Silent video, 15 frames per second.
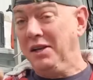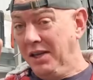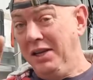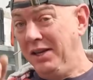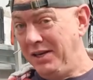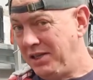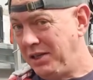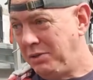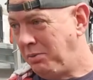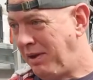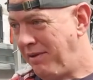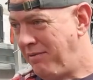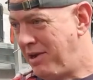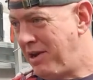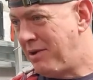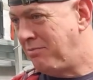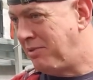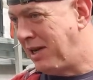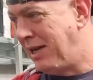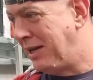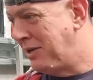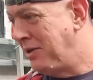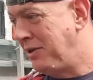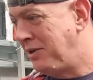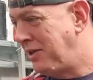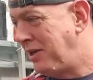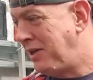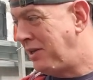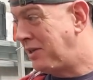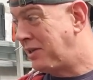And this is a bit of an update because
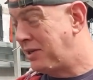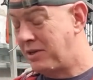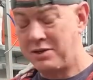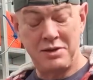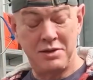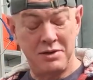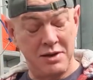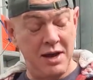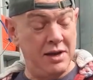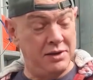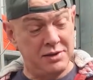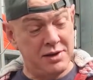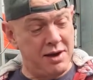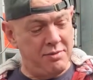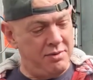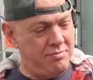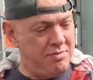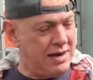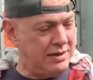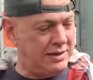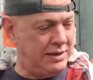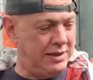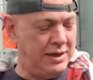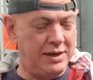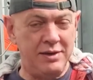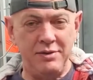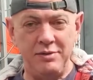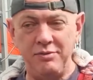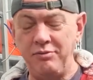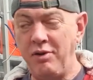it's going mad in here.
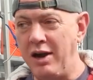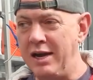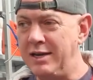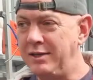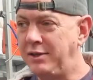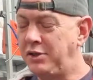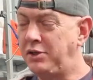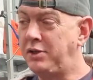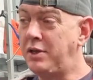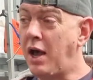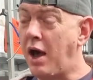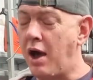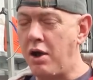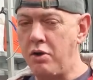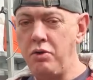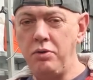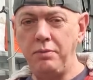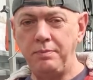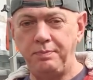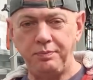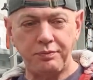Right, so,